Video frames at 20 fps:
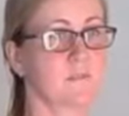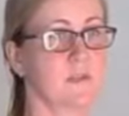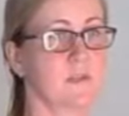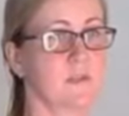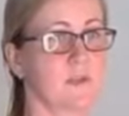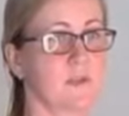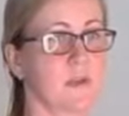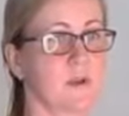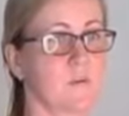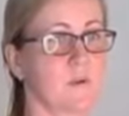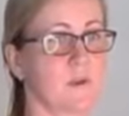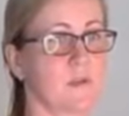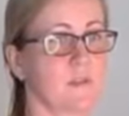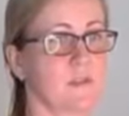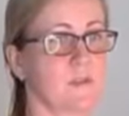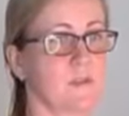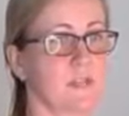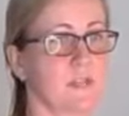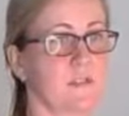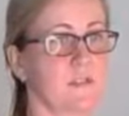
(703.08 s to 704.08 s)
Maybe I want
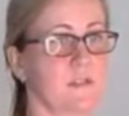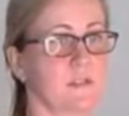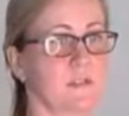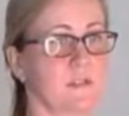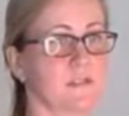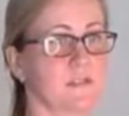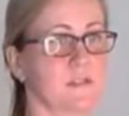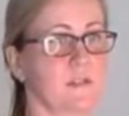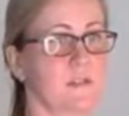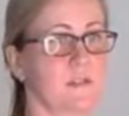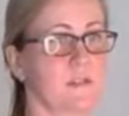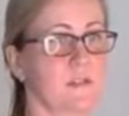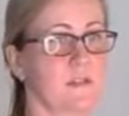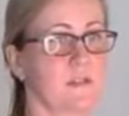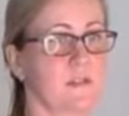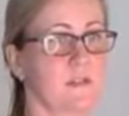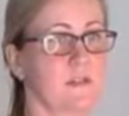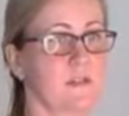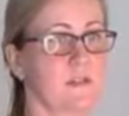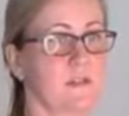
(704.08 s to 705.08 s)
to go like this.
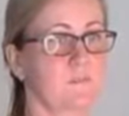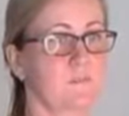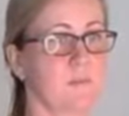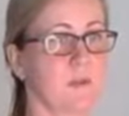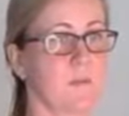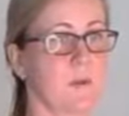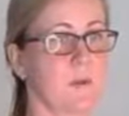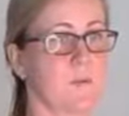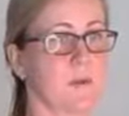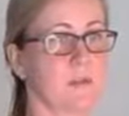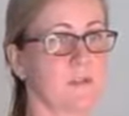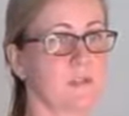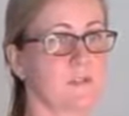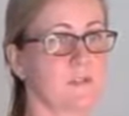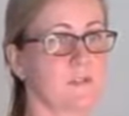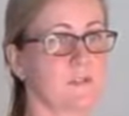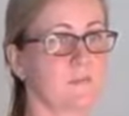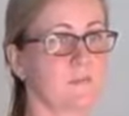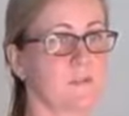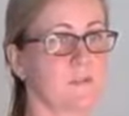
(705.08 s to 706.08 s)
Maybe I want to
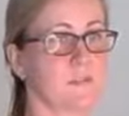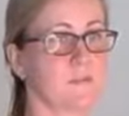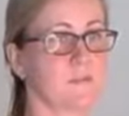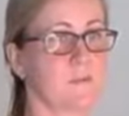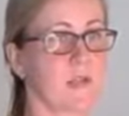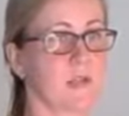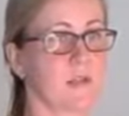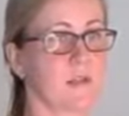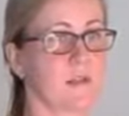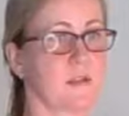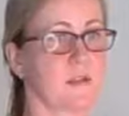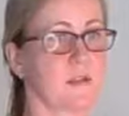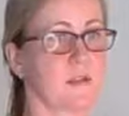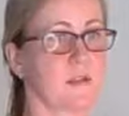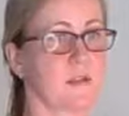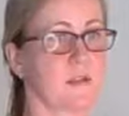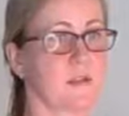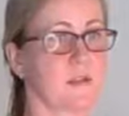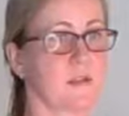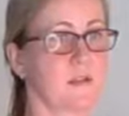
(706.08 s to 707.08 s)
turn them this way.
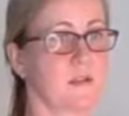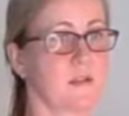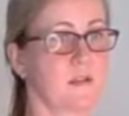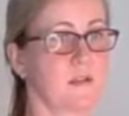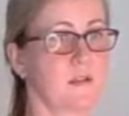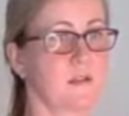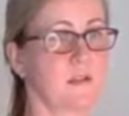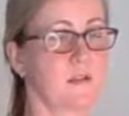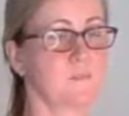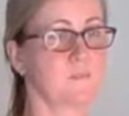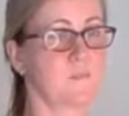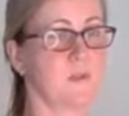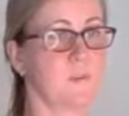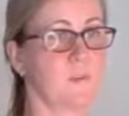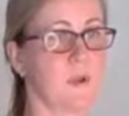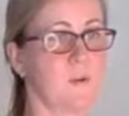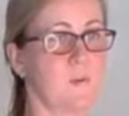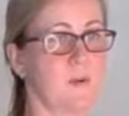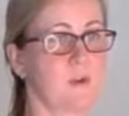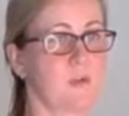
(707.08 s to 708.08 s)

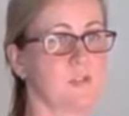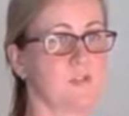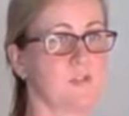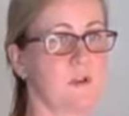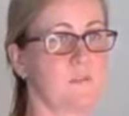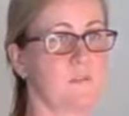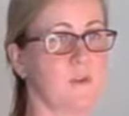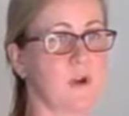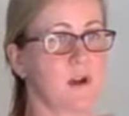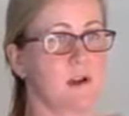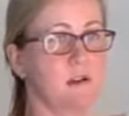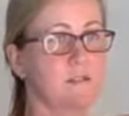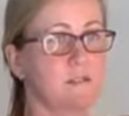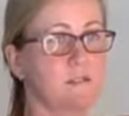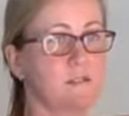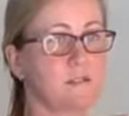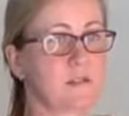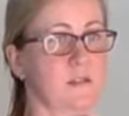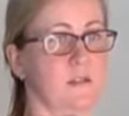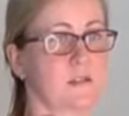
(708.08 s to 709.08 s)
Maybe I want to draw a box.
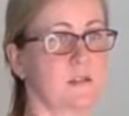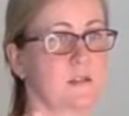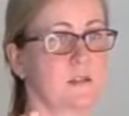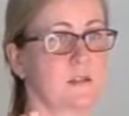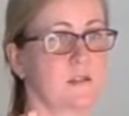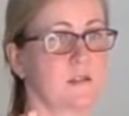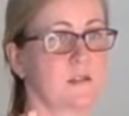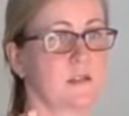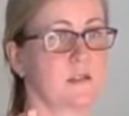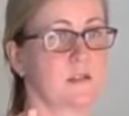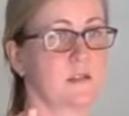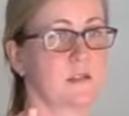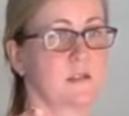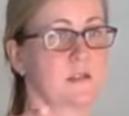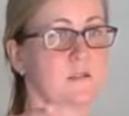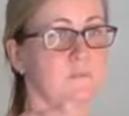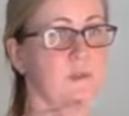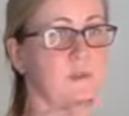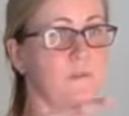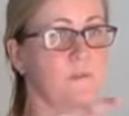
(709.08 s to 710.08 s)

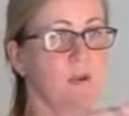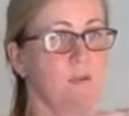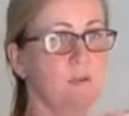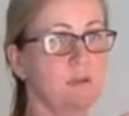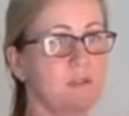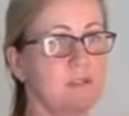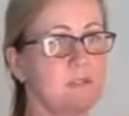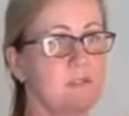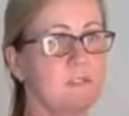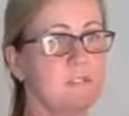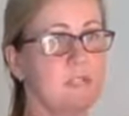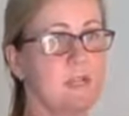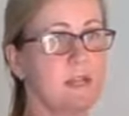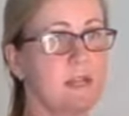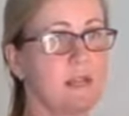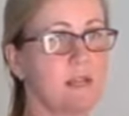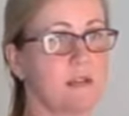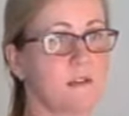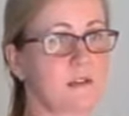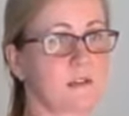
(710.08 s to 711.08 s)
Maybe I want to do a
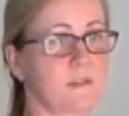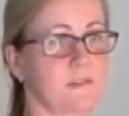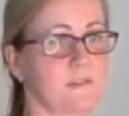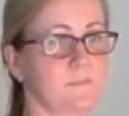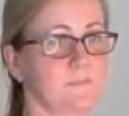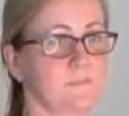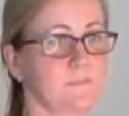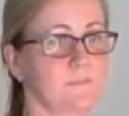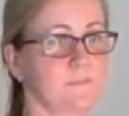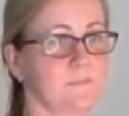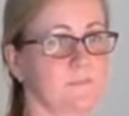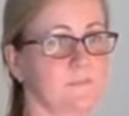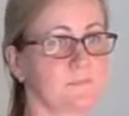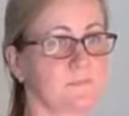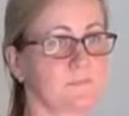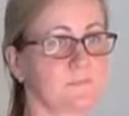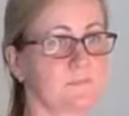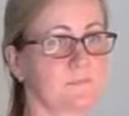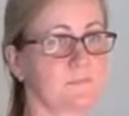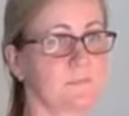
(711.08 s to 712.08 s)
diagonal.
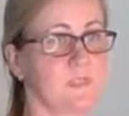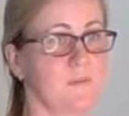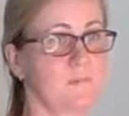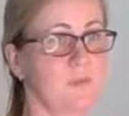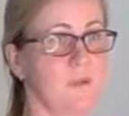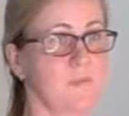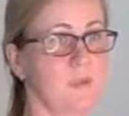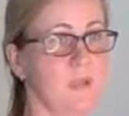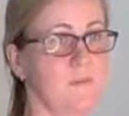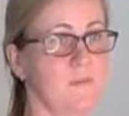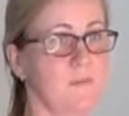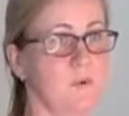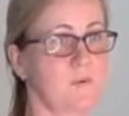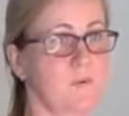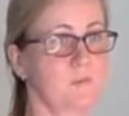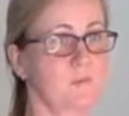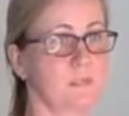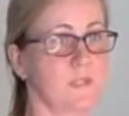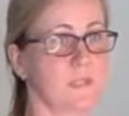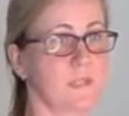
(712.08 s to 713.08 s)
Maybe I'm
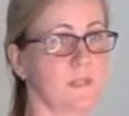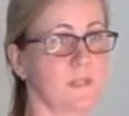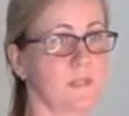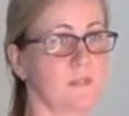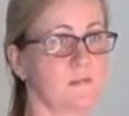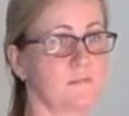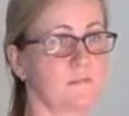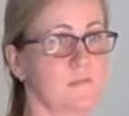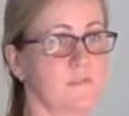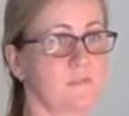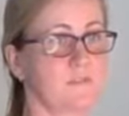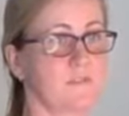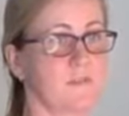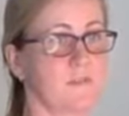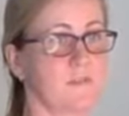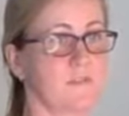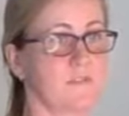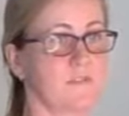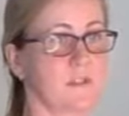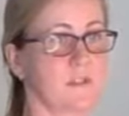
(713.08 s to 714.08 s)
only moving
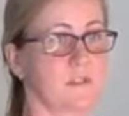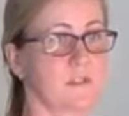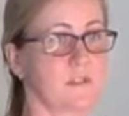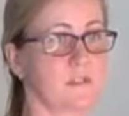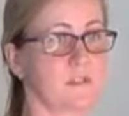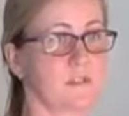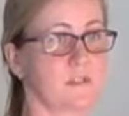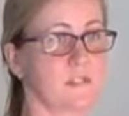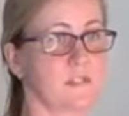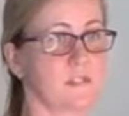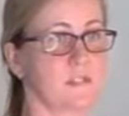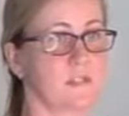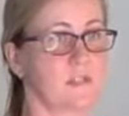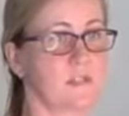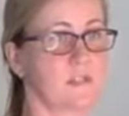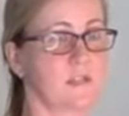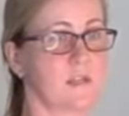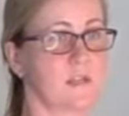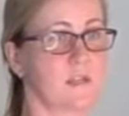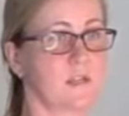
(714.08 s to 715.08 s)
my fingers.
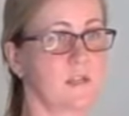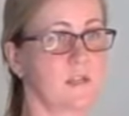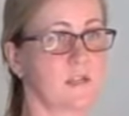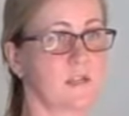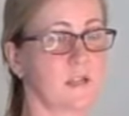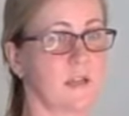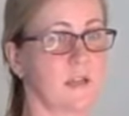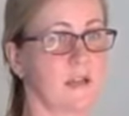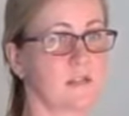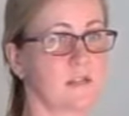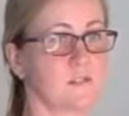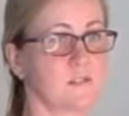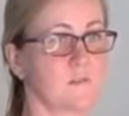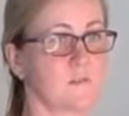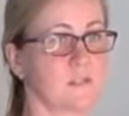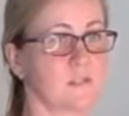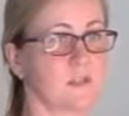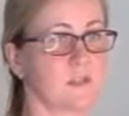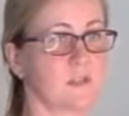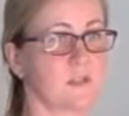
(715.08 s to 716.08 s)
Okay, so
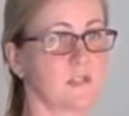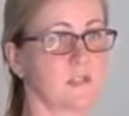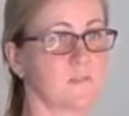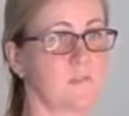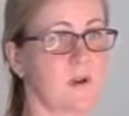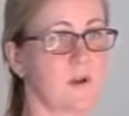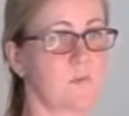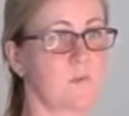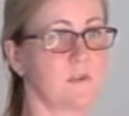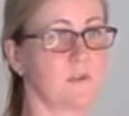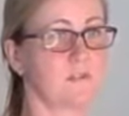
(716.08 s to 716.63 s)
I'm starting small.